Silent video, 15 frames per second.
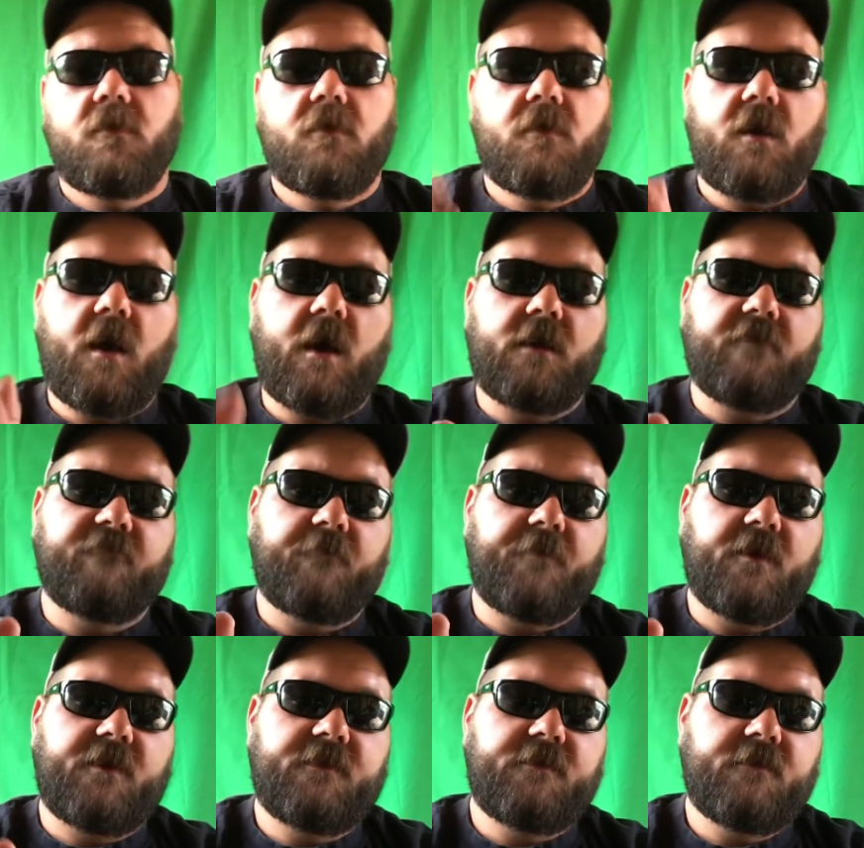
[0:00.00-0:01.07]
Alright,
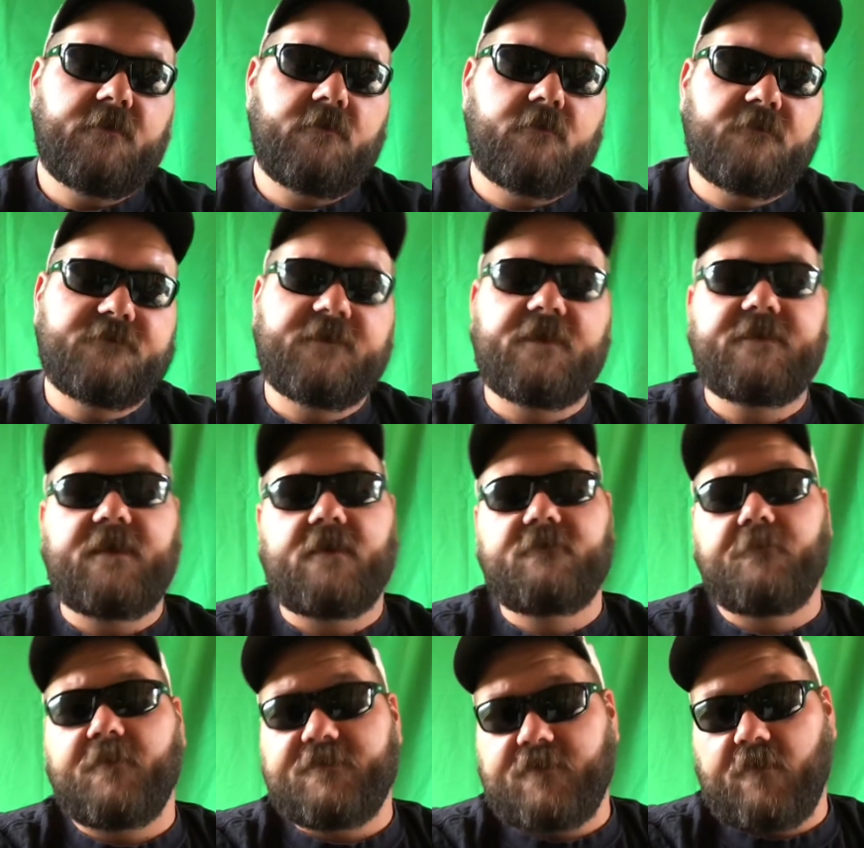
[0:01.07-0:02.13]
everybody. Let's get down to
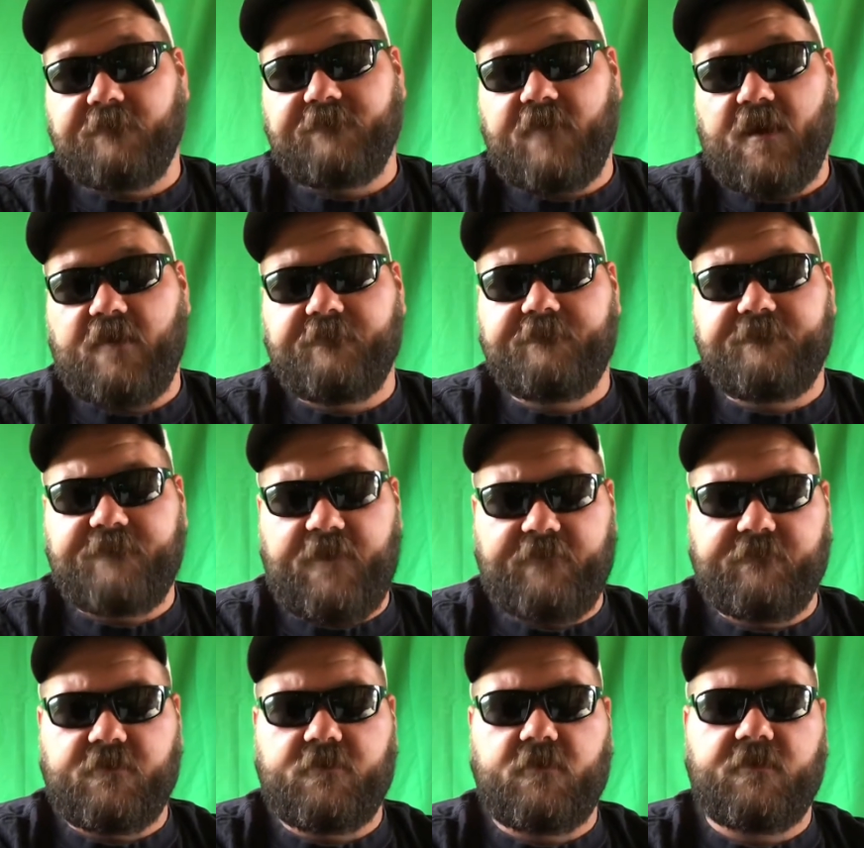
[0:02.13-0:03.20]
my top 5
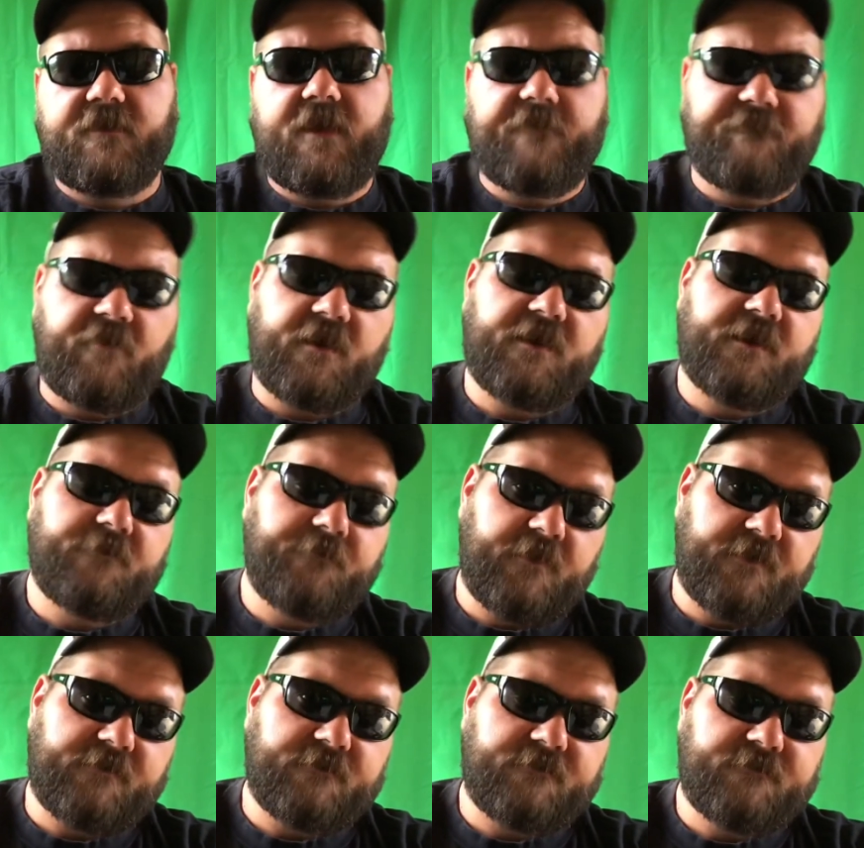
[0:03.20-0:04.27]
favorite flathead
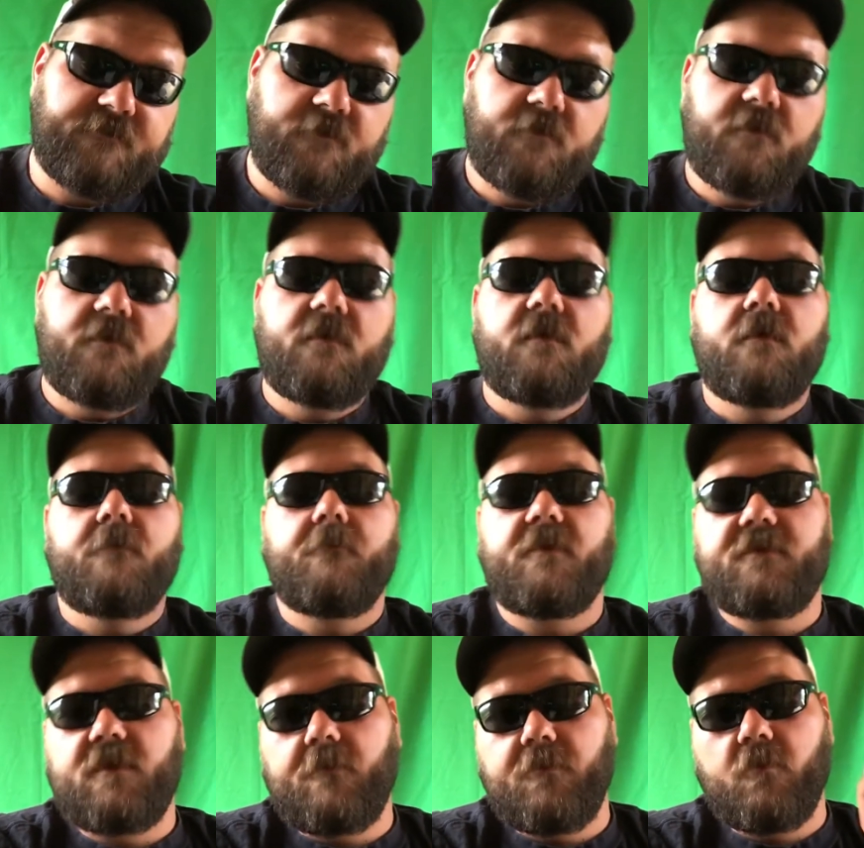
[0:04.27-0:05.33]
baits. My
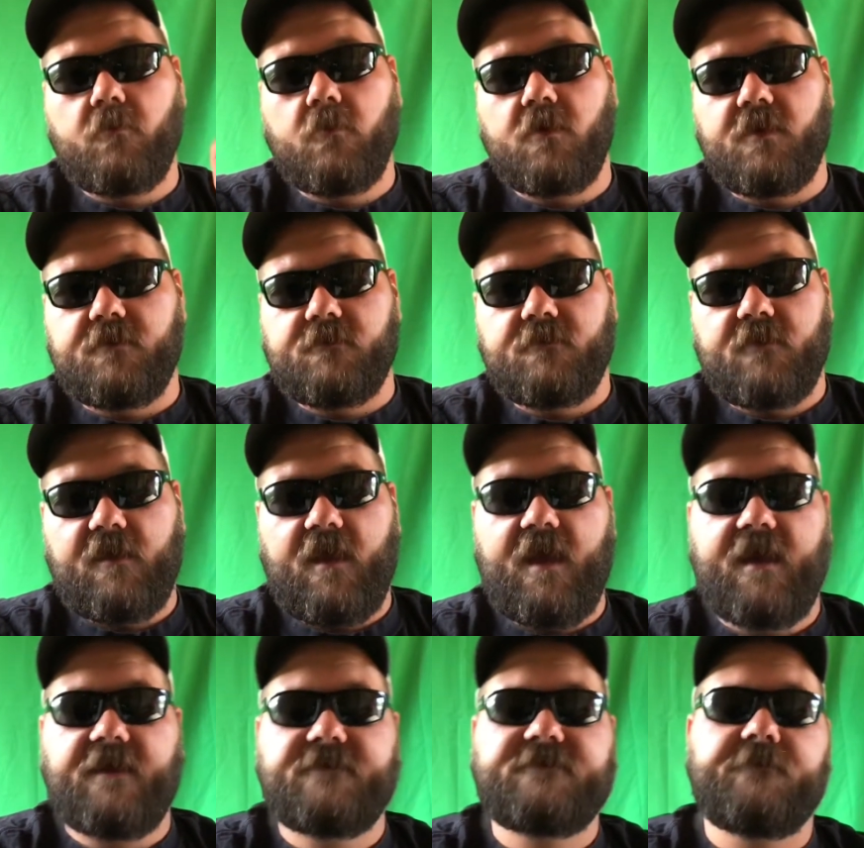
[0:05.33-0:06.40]
number 1
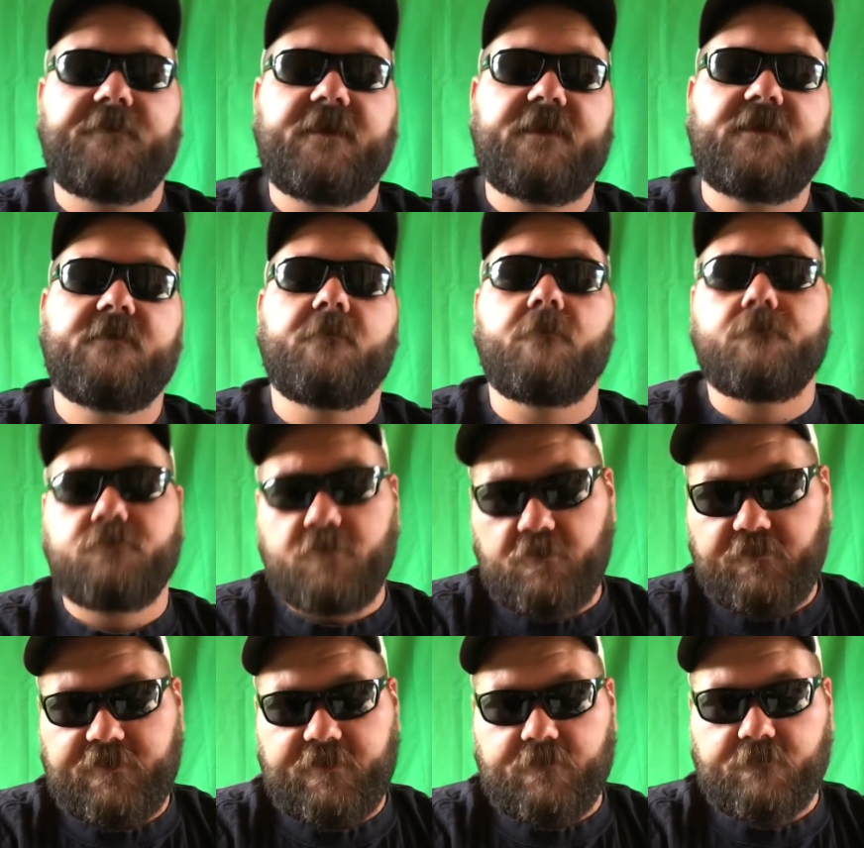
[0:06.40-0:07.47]
has to be
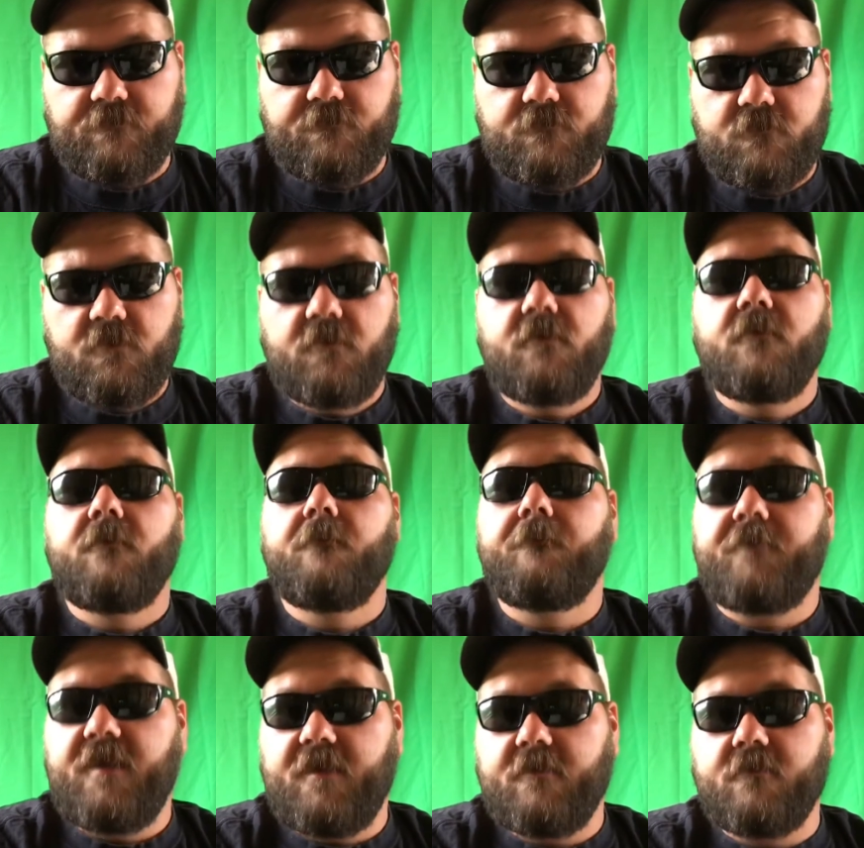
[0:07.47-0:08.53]
bluegill.
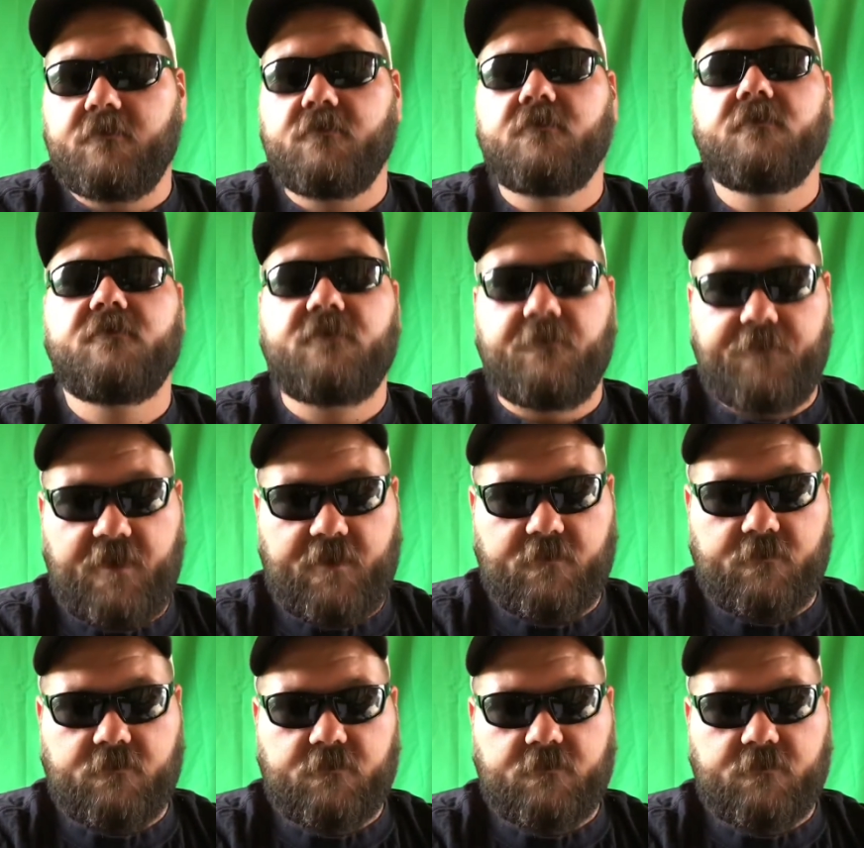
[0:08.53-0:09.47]
Bigger, the better.